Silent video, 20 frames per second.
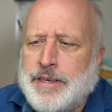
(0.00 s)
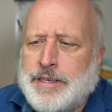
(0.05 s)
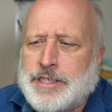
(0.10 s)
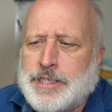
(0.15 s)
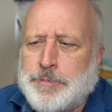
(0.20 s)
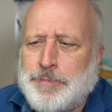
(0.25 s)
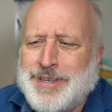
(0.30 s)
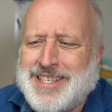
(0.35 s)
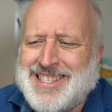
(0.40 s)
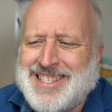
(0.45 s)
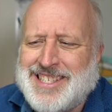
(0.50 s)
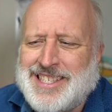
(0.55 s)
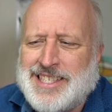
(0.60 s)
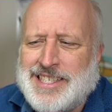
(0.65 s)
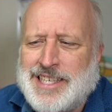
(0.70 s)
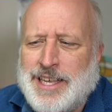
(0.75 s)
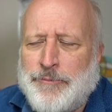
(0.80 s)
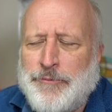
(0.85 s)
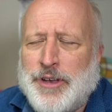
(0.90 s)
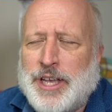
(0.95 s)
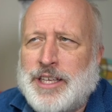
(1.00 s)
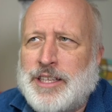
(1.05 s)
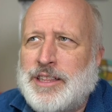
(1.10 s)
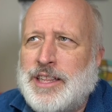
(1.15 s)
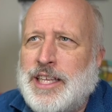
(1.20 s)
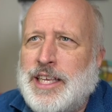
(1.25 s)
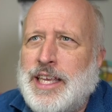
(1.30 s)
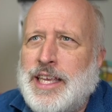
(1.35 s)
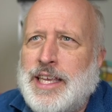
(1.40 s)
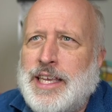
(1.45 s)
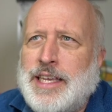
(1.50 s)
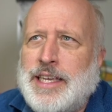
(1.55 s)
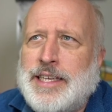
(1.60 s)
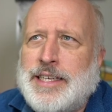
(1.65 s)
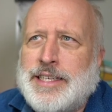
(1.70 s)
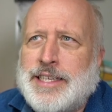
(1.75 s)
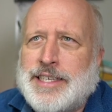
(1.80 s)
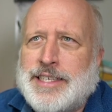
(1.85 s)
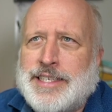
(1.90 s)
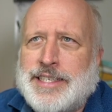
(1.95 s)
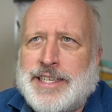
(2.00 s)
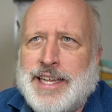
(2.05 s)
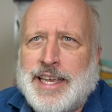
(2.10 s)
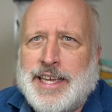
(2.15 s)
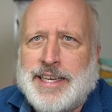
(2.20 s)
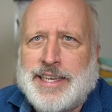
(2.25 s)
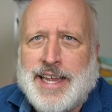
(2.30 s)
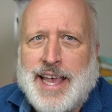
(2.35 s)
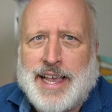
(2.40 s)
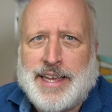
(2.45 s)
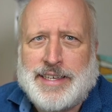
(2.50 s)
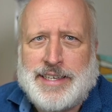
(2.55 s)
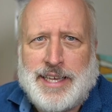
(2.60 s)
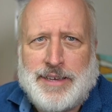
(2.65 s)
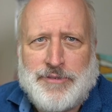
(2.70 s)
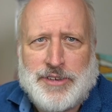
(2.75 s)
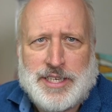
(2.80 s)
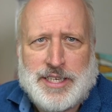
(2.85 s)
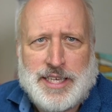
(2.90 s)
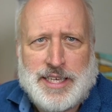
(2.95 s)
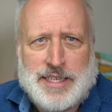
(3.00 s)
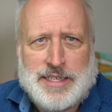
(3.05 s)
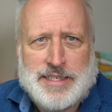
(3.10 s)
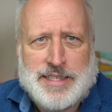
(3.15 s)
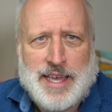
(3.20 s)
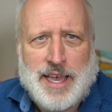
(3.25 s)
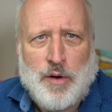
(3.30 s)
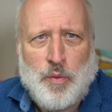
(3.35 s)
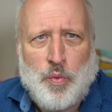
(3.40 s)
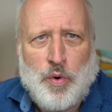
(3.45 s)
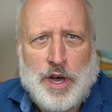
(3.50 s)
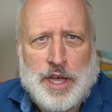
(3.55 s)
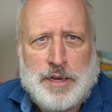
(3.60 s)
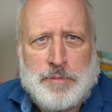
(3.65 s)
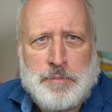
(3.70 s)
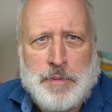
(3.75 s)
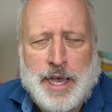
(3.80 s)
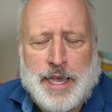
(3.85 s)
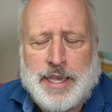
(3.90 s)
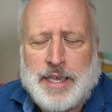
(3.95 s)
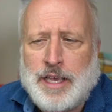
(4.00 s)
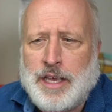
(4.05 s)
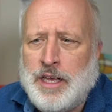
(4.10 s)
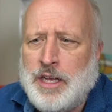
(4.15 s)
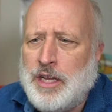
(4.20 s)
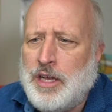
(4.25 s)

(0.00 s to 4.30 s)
specifically distinct activities that one might